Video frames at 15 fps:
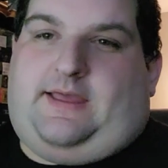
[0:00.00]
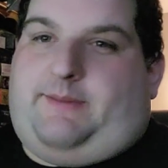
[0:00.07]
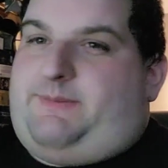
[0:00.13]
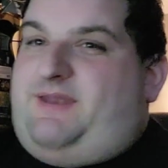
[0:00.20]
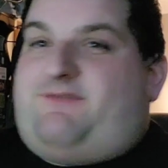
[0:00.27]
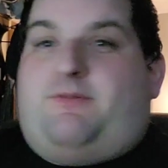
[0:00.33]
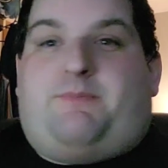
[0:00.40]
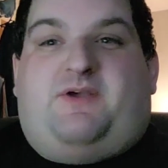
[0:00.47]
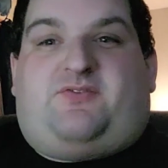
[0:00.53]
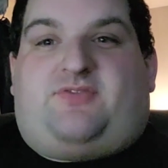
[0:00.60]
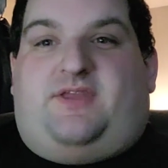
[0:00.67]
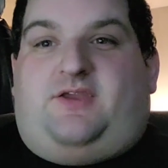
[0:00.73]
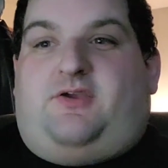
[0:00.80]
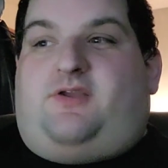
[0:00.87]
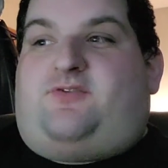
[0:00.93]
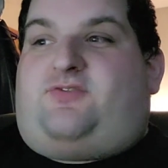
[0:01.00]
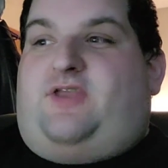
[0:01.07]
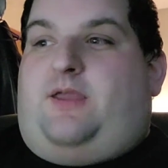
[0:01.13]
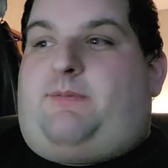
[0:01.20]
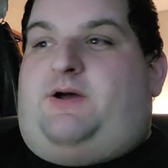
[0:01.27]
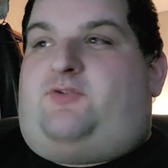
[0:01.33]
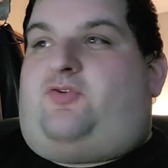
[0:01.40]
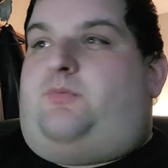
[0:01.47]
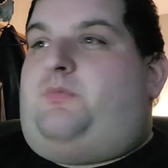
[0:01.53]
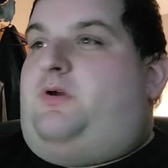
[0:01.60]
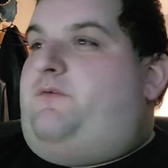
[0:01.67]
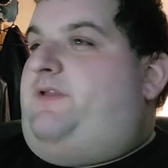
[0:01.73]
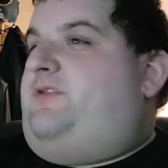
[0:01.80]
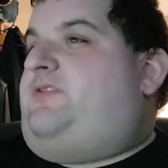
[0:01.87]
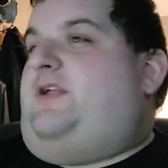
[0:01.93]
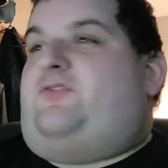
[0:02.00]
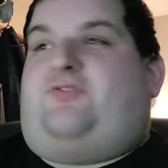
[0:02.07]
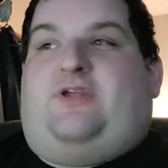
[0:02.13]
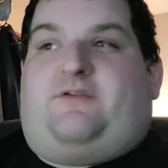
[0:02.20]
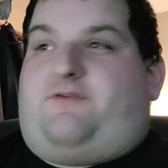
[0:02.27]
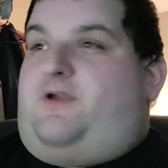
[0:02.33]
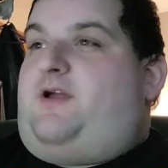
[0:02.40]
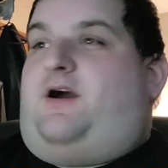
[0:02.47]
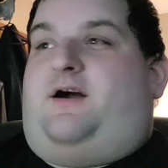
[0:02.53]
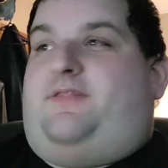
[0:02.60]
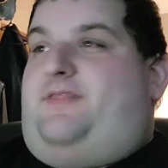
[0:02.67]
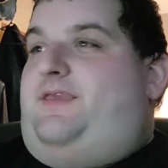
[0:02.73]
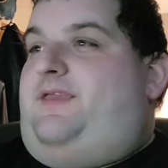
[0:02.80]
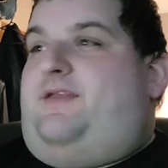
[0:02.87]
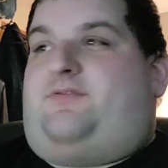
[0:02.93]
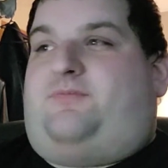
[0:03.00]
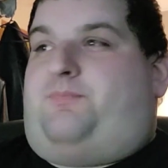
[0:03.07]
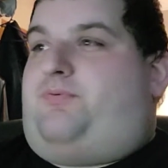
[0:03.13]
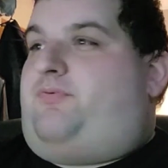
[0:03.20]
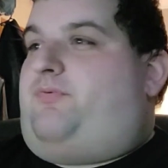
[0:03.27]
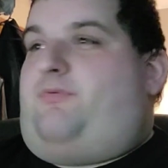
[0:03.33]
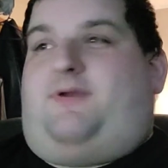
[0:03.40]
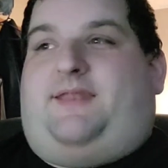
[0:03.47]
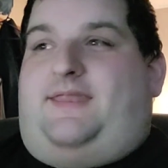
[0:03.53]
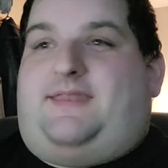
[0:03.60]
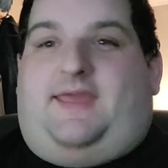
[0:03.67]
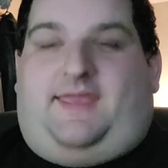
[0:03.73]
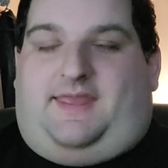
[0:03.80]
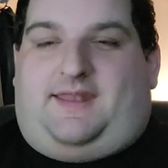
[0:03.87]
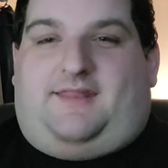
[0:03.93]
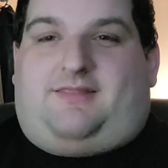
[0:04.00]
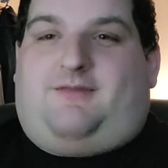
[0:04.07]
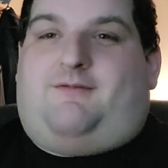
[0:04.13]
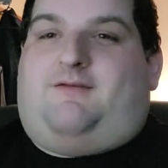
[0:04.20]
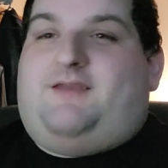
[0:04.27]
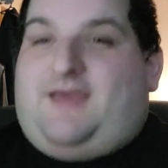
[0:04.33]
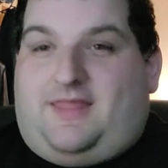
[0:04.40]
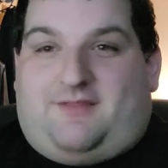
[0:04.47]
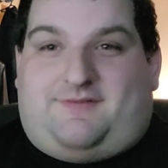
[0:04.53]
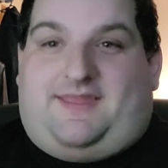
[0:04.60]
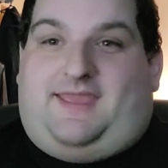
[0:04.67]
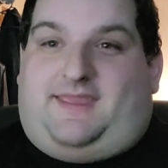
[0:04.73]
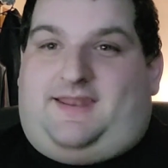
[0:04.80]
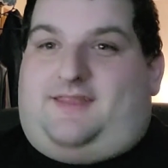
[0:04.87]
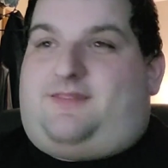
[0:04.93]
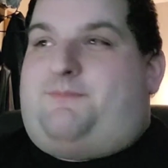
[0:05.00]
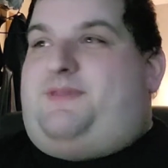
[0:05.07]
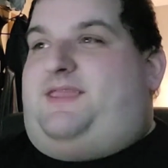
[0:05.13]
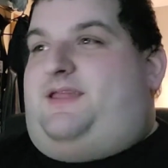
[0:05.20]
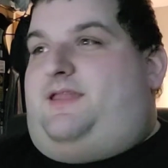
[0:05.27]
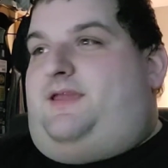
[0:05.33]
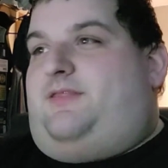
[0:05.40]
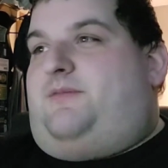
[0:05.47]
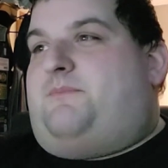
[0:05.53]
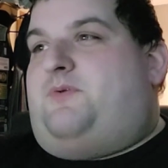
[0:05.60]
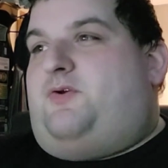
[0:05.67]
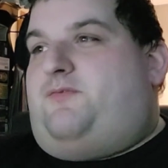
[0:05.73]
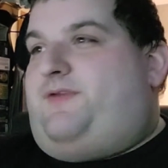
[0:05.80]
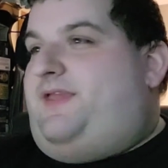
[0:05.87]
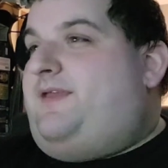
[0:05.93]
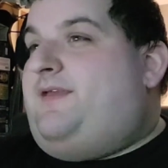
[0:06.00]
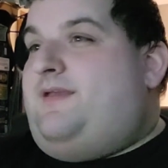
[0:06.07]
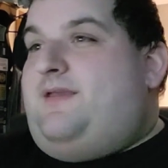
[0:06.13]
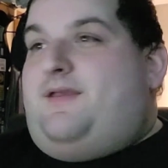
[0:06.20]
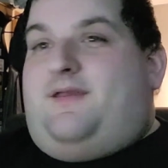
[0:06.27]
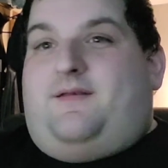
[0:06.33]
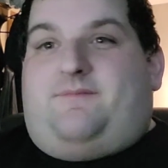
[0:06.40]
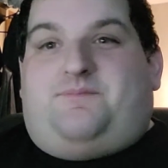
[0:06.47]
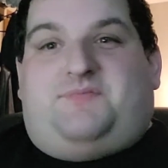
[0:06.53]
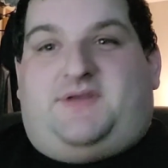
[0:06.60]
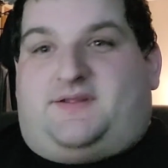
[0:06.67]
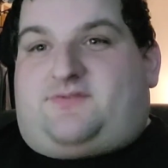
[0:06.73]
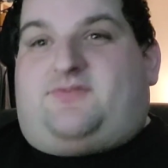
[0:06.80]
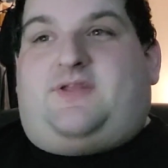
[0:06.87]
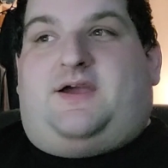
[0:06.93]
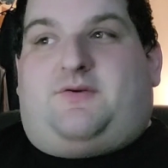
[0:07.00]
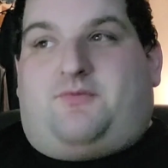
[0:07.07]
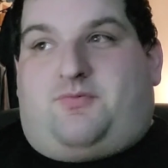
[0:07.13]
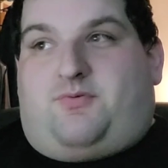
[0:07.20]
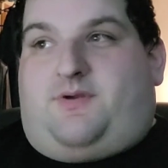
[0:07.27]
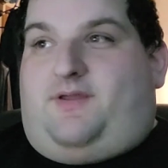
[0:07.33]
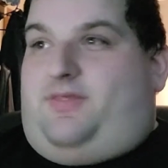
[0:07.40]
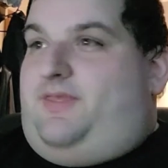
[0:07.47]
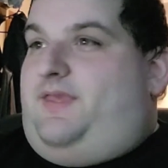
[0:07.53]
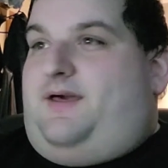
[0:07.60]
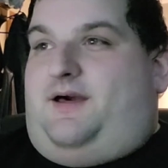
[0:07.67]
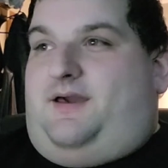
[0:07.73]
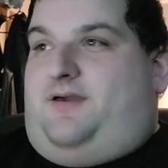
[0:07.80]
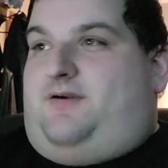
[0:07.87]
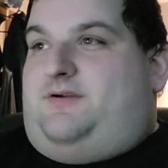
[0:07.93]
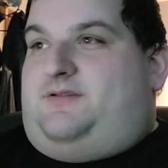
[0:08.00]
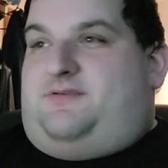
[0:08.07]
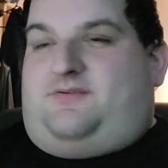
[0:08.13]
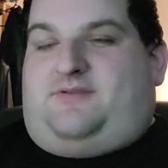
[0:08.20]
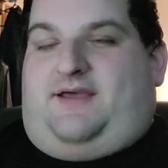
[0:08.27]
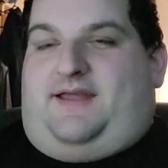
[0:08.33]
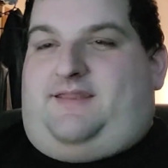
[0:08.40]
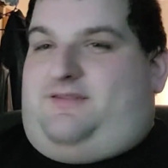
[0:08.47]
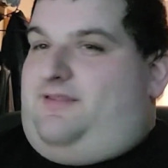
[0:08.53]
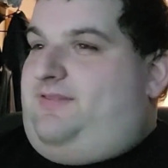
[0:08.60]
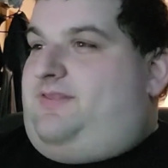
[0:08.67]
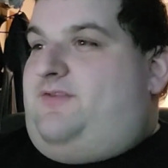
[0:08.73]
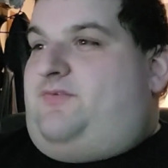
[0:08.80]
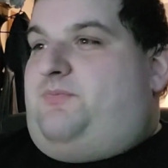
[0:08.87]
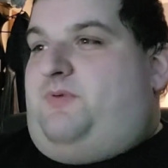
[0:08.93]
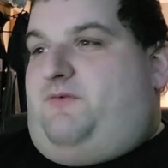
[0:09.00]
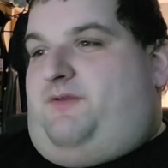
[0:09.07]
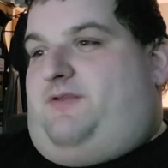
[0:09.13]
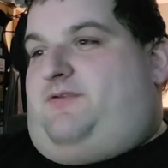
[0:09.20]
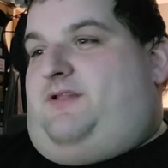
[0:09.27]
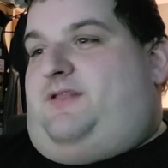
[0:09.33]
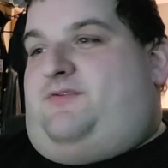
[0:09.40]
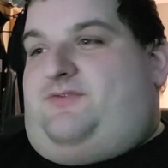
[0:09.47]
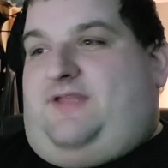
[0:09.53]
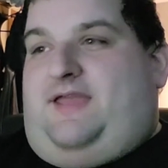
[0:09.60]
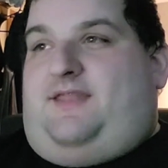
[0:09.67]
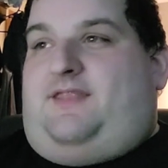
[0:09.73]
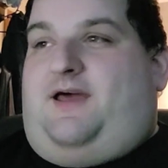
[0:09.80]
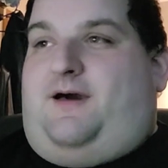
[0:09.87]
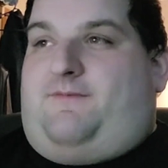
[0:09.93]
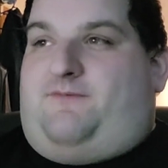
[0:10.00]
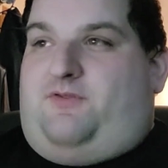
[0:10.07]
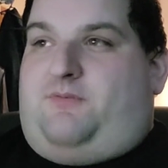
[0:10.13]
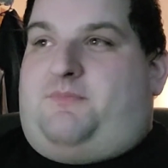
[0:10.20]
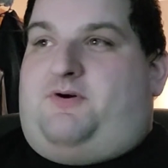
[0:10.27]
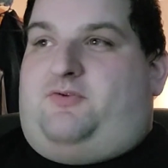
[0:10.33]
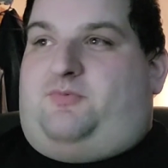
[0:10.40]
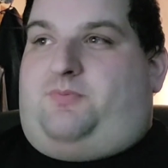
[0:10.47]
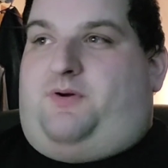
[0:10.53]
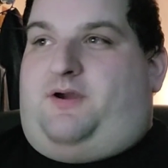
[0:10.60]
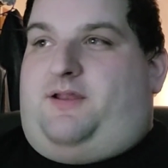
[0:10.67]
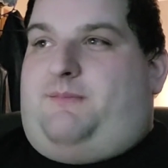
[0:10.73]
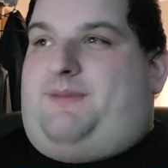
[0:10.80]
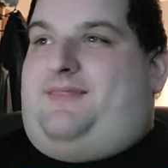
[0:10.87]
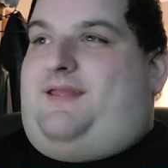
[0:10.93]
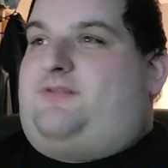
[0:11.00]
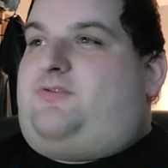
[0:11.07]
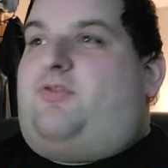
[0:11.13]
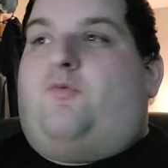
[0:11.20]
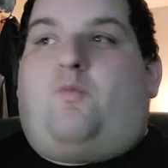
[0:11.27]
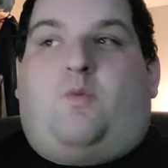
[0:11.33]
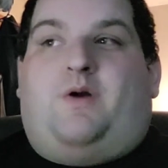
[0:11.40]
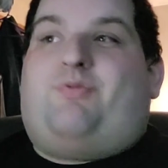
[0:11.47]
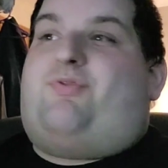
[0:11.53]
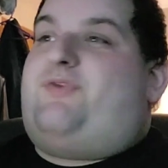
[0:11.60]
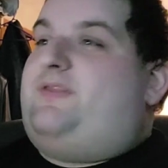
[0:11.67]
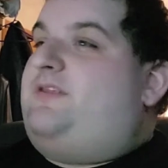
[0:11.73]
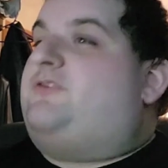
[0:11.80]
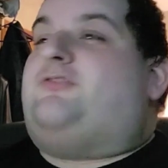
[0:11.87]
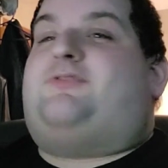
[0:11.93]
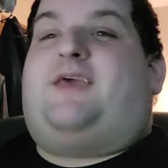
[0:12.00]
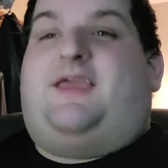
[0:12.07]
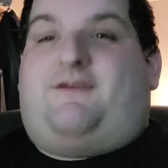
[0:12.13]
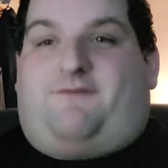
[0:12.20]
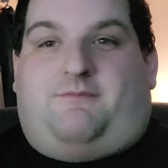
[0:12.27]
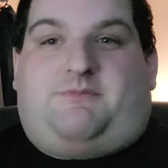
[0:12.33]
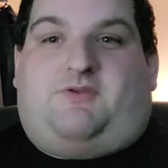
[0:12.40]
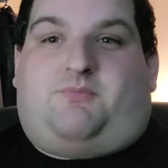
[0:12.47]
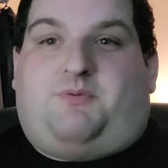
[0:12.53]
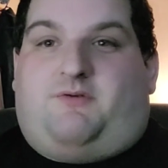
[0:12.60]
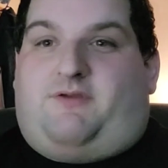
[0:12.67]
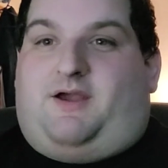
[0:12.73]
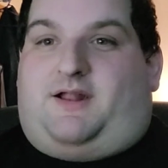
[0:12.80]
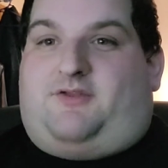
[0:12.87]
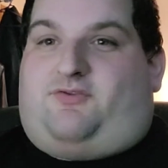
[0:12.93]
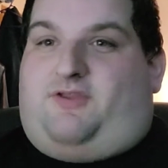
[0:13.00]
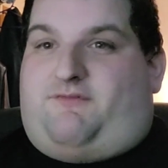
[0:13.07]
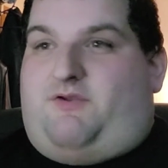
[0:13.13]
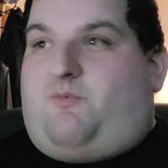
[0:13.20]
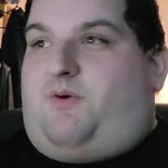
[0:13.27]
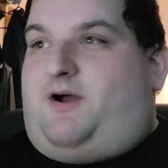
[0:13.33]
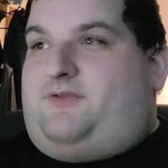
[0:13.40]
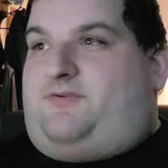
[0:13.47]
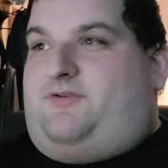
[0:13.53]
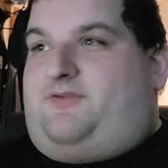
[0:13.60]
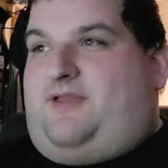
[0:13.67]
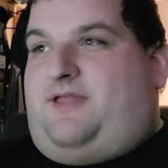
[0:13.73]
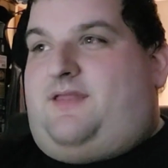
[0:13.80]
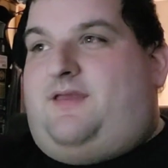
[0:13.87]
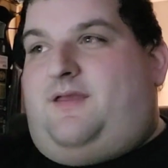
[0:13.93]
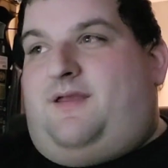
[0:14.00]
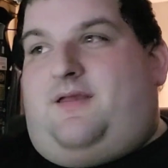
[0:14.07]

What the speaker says: I mean, if the best thing you could say about your movie is that Jennifer Connelly gets pretty naked at the beginning of the movie, that's not really a good sign that this movie is going to stand out for the most part. I mean, that's the one thing that you take from this movie, honestly, if you watch it, is that